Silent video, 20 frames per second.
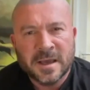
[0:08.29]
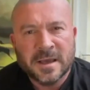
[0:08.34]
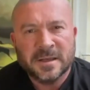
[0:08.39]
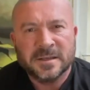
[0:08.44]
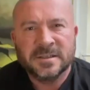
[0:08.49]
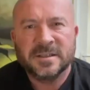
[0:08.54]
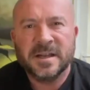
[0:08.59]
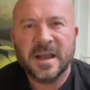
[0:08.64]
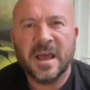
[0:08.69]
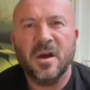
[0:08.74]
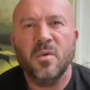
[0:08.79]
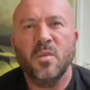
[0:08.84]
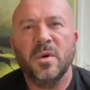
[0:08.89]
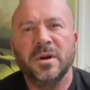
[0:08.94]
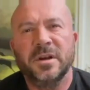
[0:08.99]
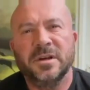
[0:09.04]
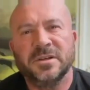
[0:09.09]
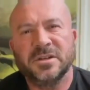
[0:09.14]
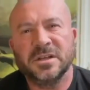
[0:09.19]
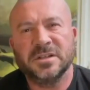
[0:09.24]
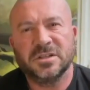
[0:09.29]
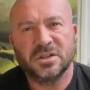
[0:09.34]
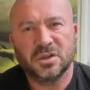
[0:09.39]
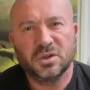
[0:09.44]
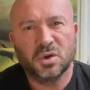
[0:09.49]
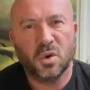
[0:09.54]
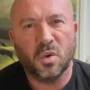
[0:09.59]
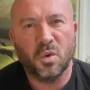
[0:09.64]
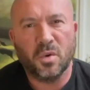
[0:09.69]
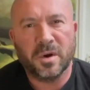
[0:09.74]
Today I want to just
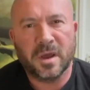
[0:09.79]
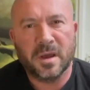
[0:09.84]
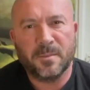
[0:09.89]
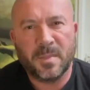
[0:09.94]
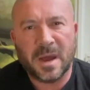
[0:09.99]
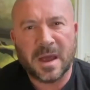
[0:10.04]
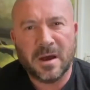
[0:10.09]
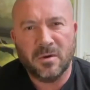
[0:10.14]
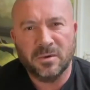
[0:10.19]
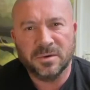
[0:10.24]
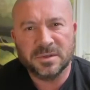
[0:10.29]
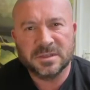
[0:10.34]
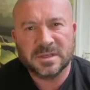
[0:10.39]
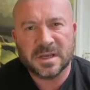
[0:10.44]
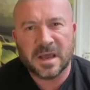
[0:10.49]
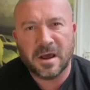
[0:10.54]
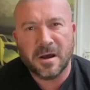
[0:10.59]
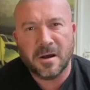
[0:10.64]
talk about